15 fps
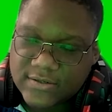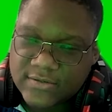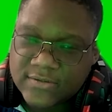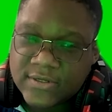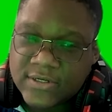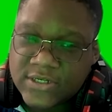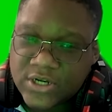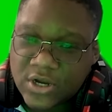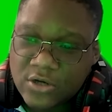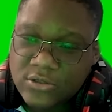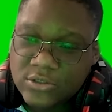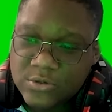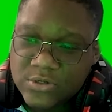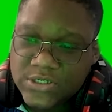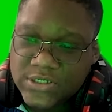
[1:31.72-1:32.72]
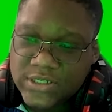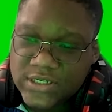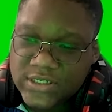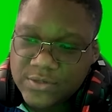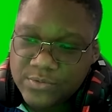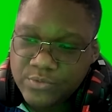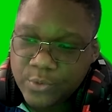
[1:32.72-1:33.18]
the show was
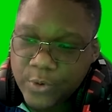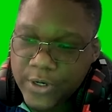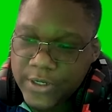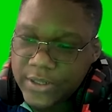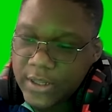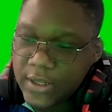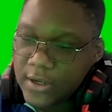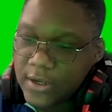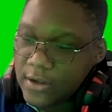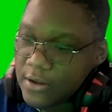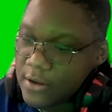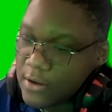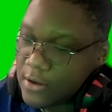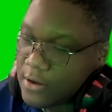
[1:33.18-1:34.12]
disappointing